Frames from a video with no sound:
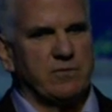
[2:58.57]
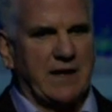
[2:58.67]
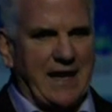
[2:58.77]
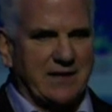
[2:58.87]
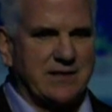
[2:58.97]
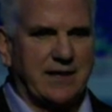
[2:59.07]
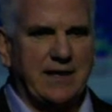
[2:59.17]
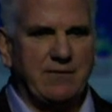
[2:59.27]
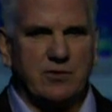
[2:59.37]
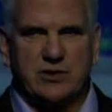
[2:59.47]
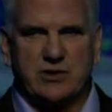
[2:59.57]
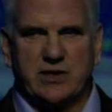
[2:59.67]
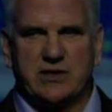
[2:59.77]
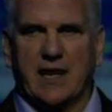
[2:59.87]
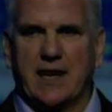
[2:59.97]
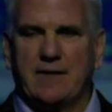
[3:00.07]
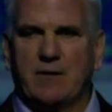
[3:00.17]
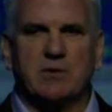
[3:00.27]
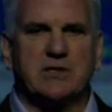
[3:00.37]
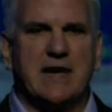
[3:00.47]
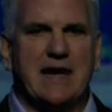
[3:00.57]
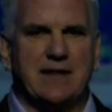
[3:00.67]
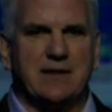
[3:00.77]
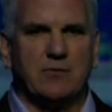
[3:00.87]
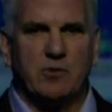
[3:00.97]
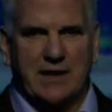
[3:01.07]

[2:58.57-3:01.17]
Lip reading: last decade versus this decade, there wasn't anything